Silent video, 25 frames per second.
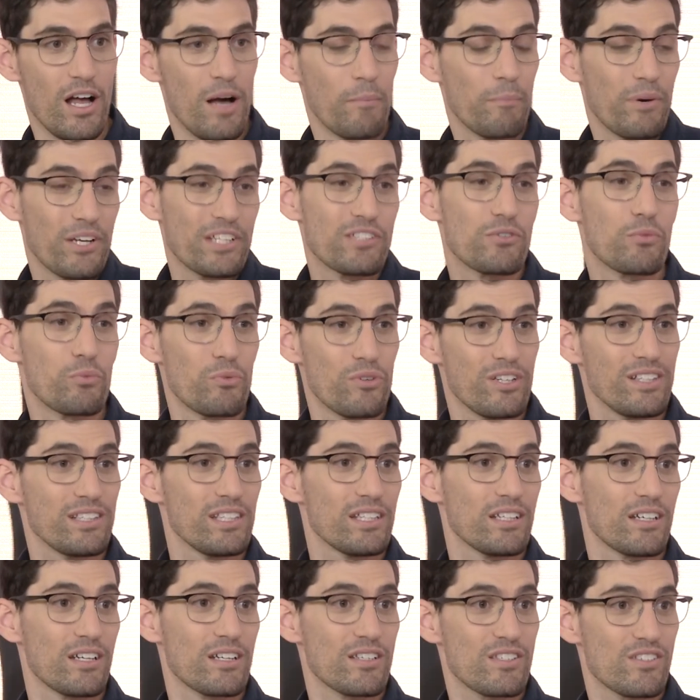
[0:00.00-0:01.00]
But it's really
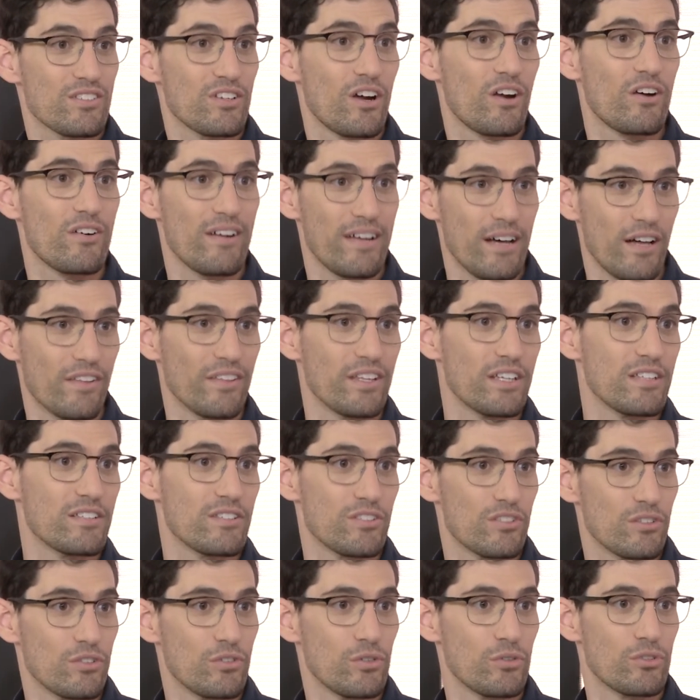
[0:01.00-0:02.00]
going to start on the
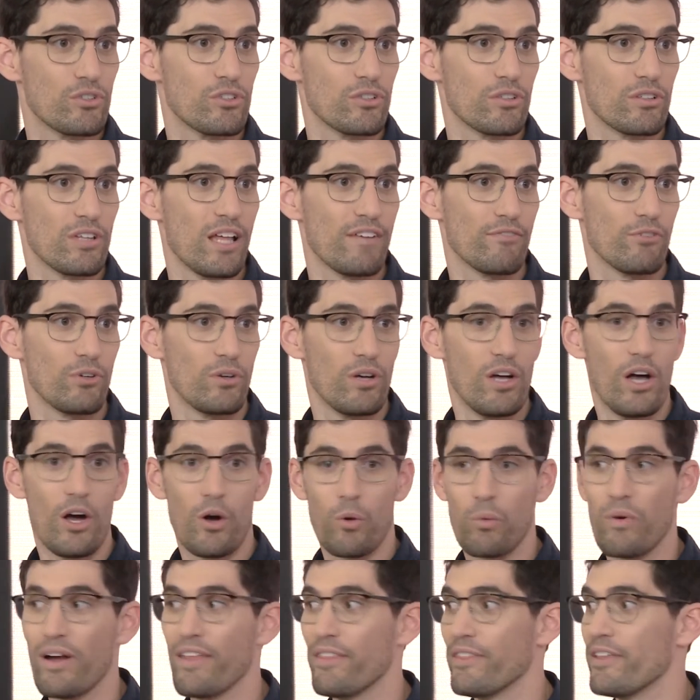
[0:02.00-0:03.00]
institutional level
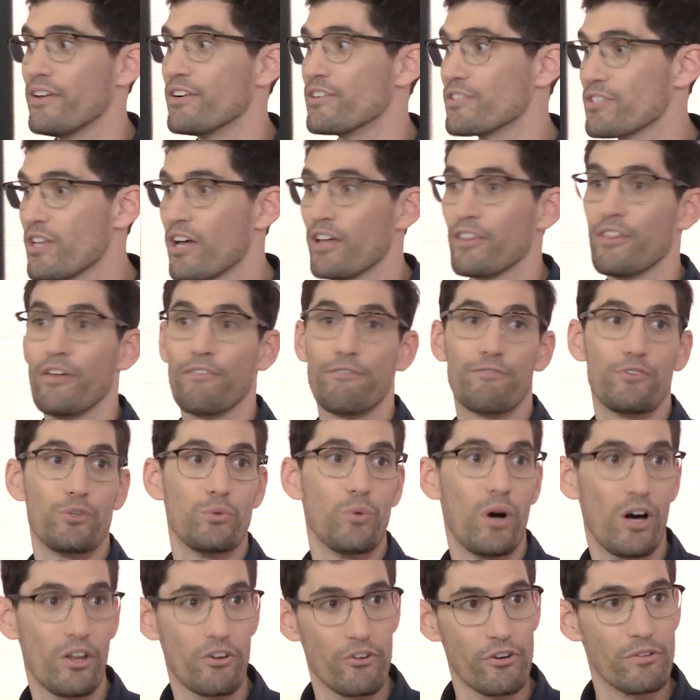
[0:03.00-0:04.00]
when there's the few
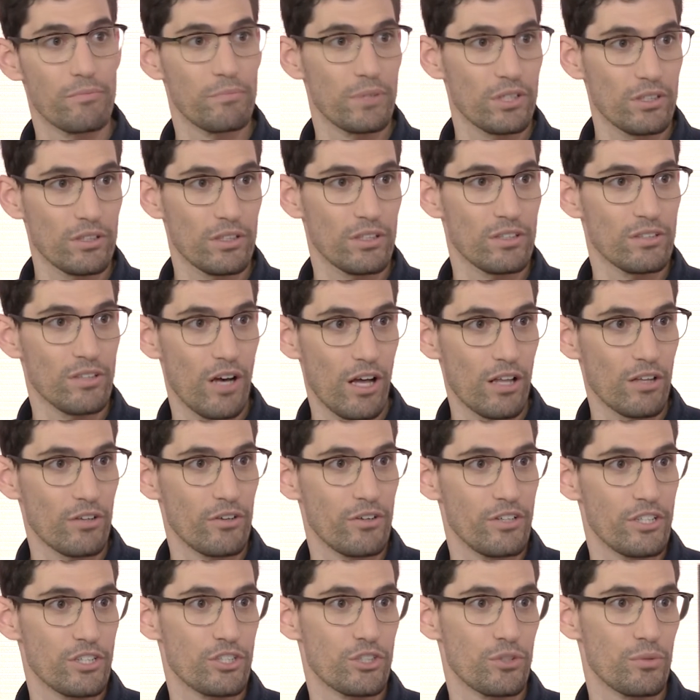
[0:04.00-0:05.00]
$100 million
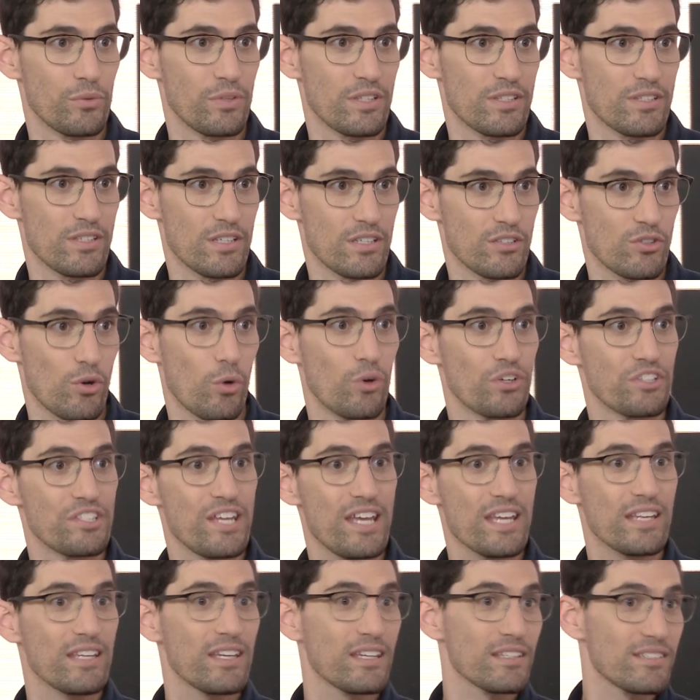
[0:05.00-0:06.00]
issuances, or
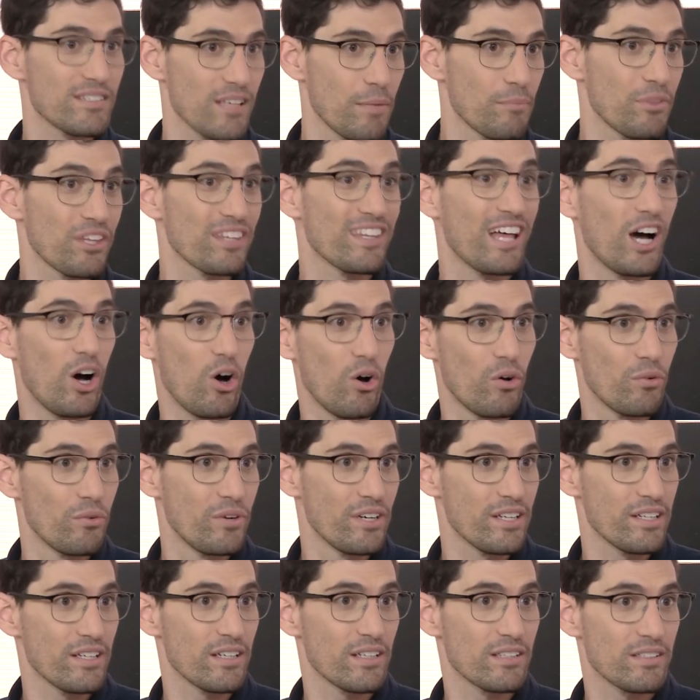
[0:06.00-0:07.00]
taking something that
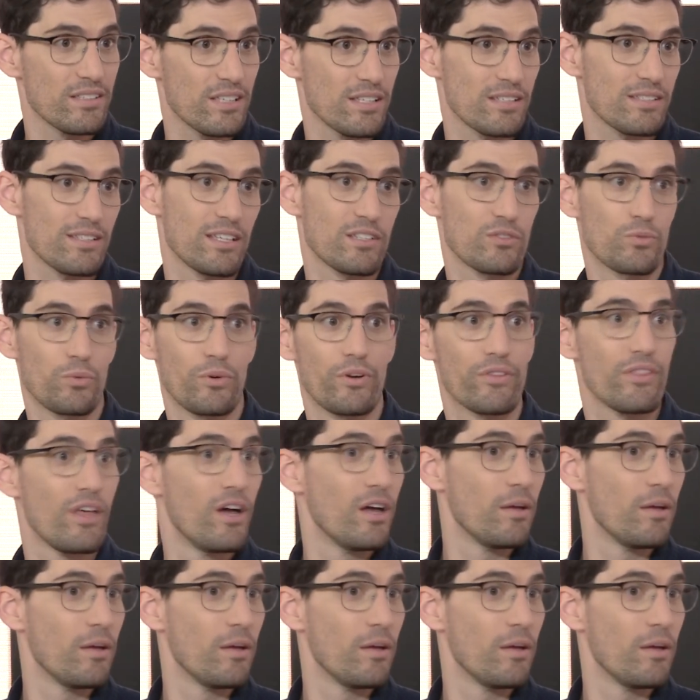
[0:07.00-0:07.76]
already exists that's worth